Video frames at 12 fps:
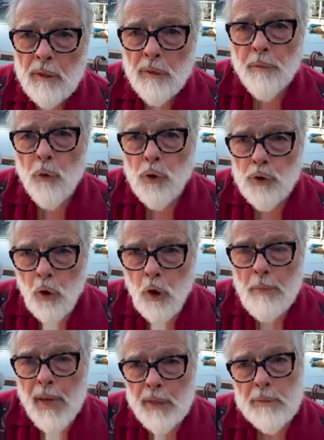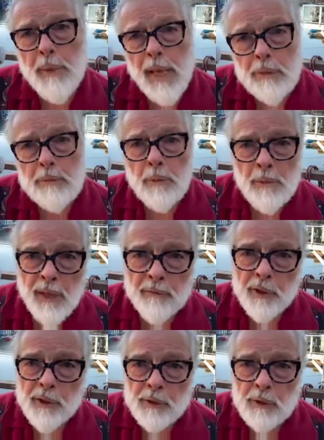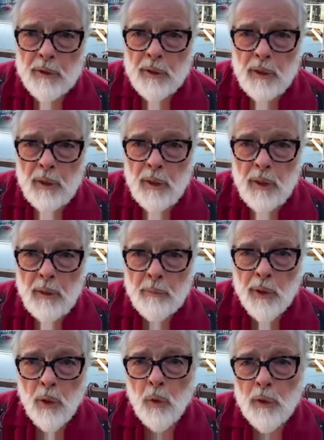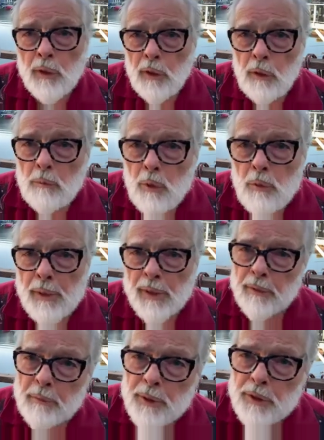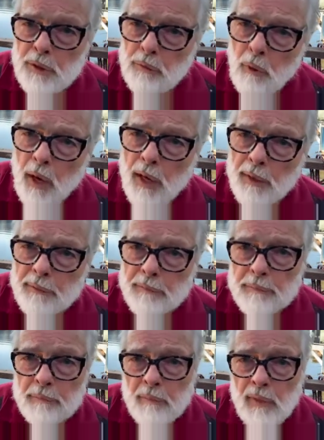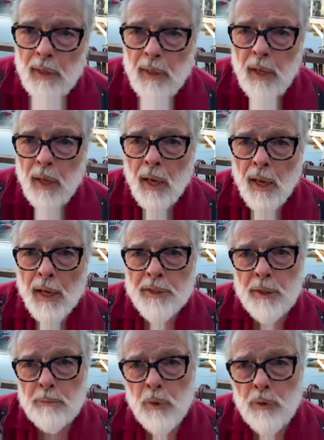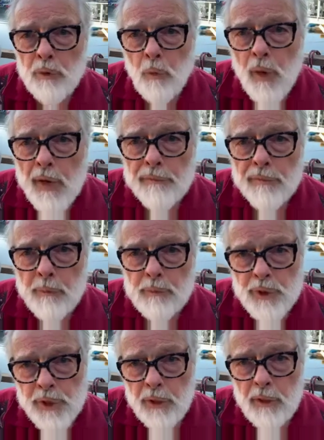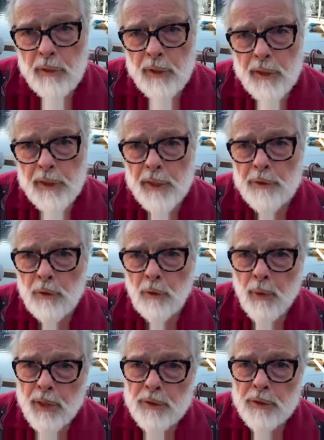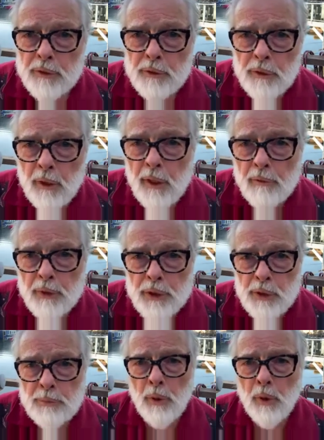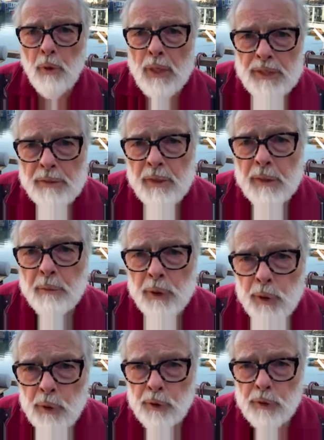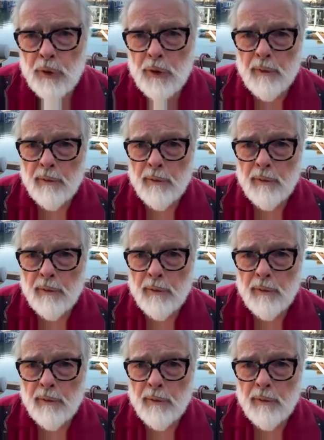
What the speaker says: the force arm has maximum leverage, but only little movement of the piston rod. As it moves away from center in either direction, the leverage is progressively reduced.